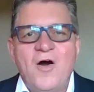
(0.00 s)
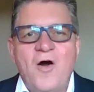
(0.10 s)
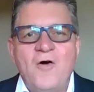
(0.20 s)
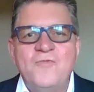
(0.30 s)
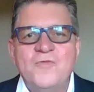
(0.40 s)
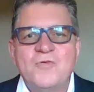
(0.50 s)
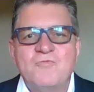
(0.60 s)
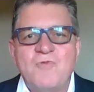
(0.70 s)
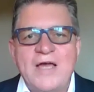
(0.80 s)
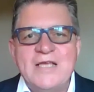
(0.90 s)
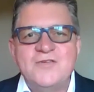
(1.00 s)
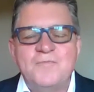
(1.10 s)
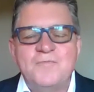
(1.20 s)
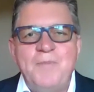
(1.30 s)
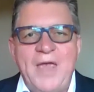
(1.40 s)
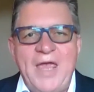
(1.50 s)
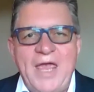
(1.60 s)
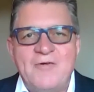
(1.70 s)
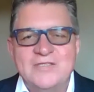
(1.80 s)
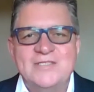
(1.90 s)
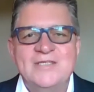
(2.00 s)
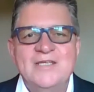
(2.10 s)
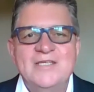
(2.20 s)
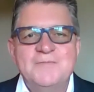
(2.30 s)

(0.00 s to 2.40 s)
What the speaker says: of the rights of parents,